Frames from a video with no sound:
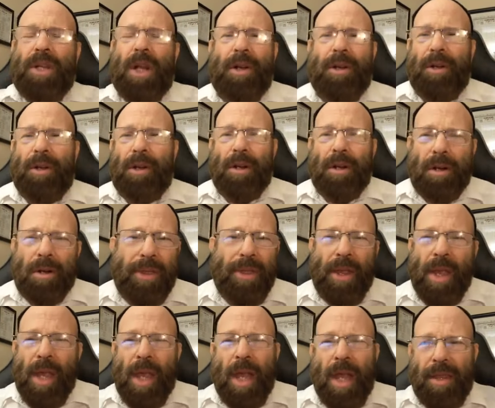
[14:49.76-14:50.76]
earth,
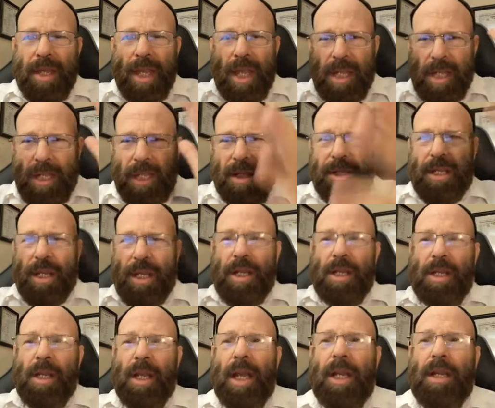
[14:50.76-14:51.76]
and the aliens are gonna
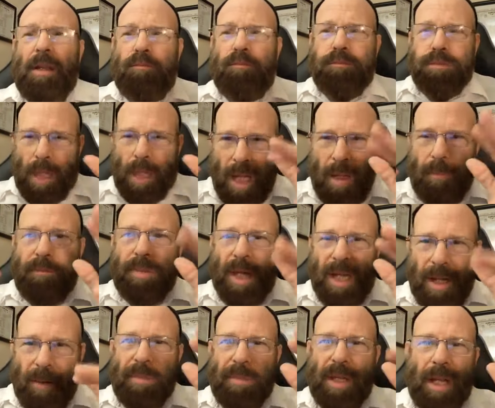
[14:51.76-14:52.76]
land, and blah,
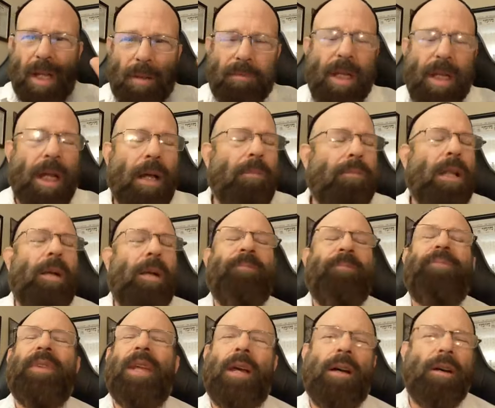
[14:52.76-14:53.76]
blah, blah, blah, blah.
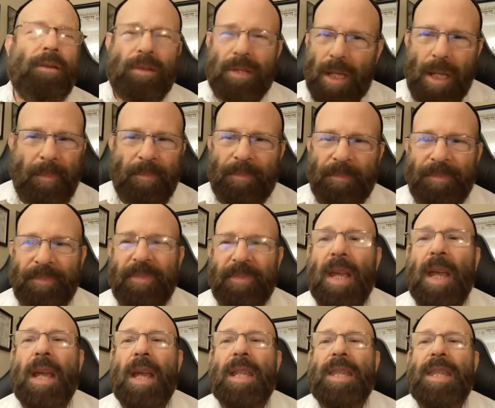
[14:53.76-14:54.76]
Now, okay,
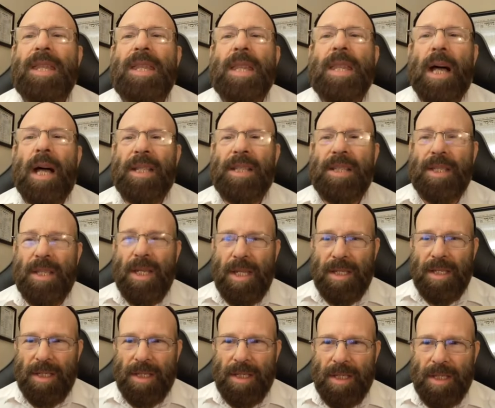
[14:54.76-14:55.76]

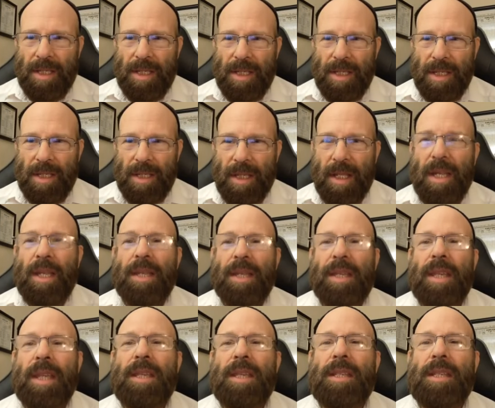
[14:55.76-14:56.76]
nonsense.
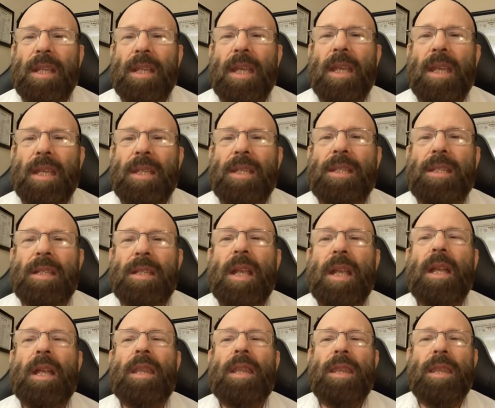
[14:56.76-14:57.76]
This is
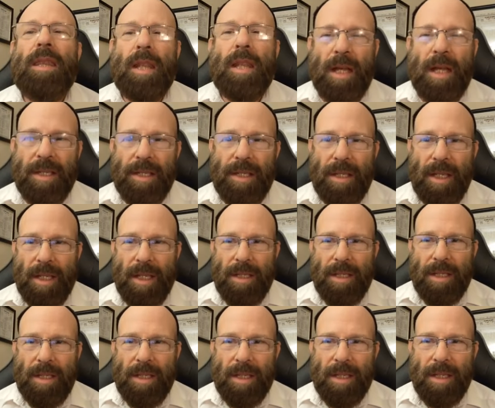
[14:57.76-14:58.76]

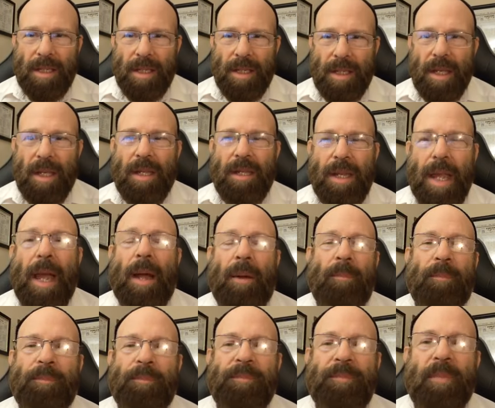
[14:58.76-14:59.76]
nonsense. Now,
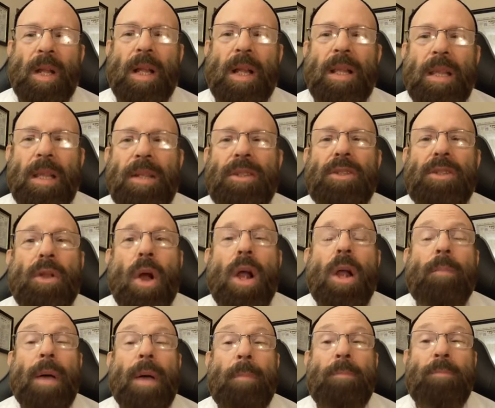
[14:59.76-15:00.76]
let's talk
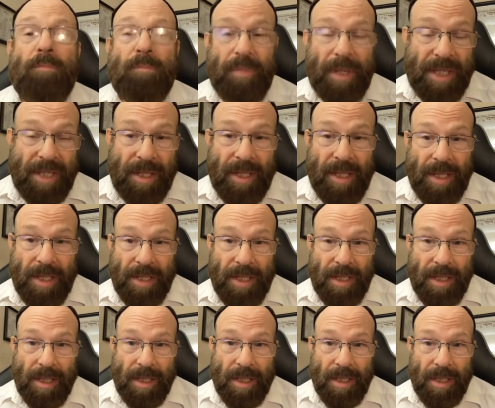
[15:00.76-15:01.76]
about
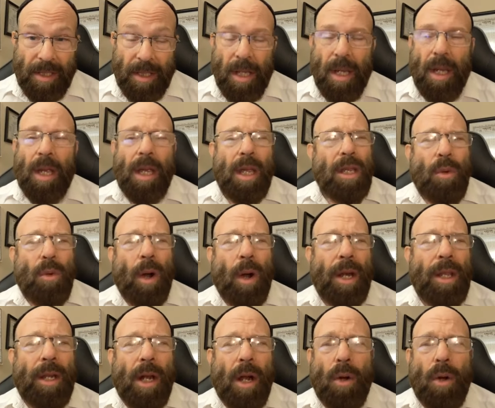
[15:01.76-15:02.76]
business. You want
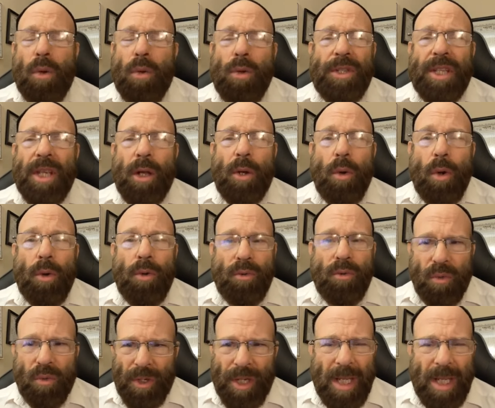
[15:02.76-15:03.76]
to know who's, in quote,
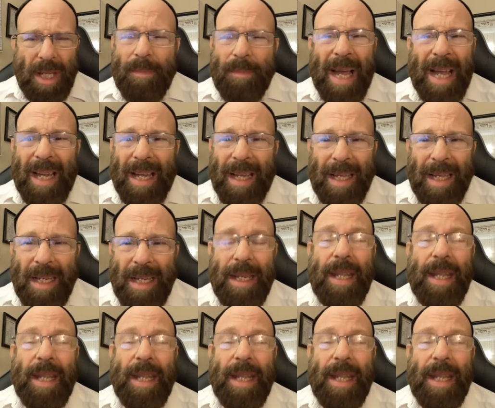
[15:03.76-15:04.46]
really behind